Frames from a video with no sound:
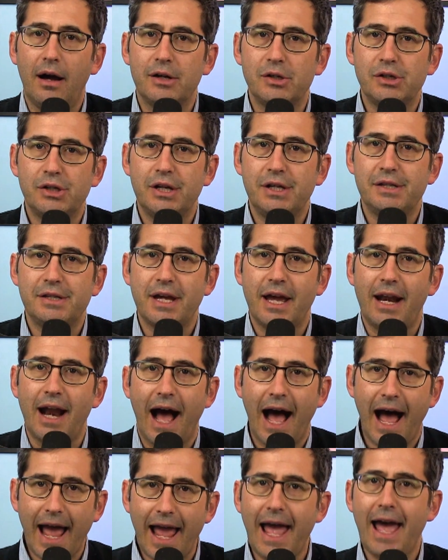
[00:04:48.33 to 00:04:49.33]
She said,
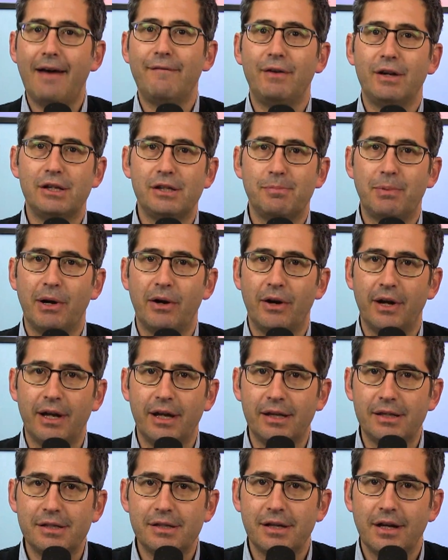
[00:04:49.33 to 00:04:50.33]
I have
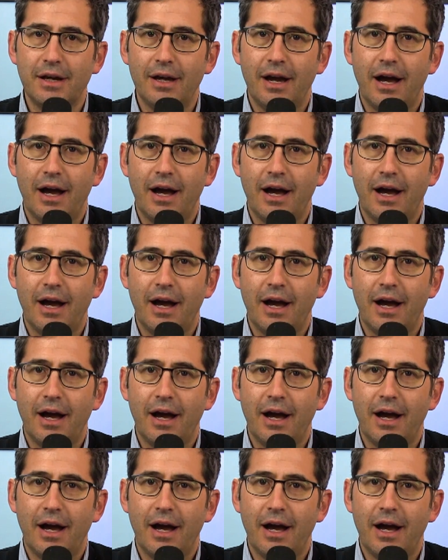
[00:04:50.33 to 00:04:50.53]
experience.